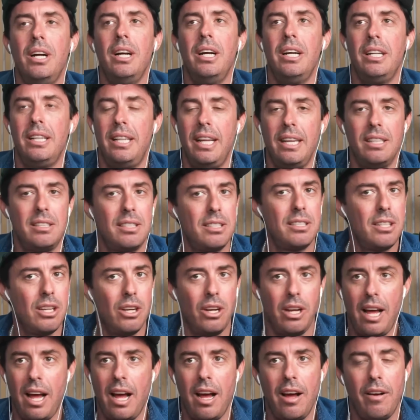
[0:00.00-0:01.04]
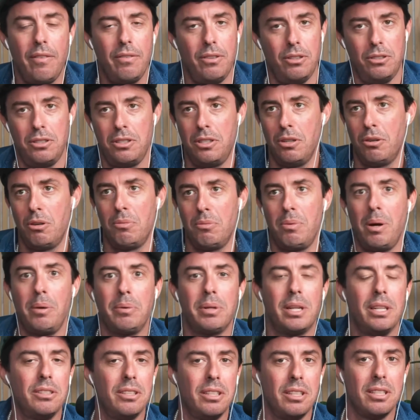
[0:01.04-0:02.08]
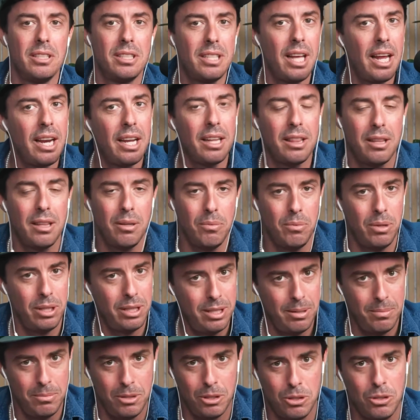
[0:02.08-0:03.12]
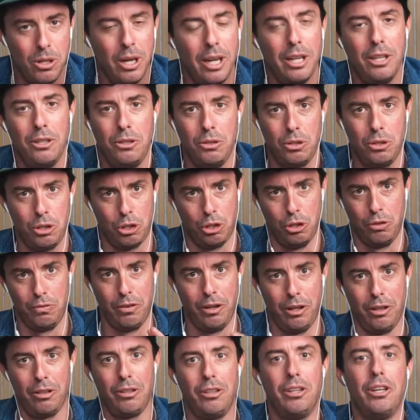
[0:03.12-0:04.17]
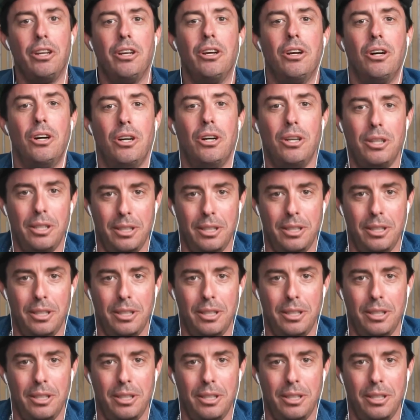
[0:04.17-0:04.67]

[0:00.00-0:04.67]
there's still Republicans in the Senate that want them to try to do a good faith deal.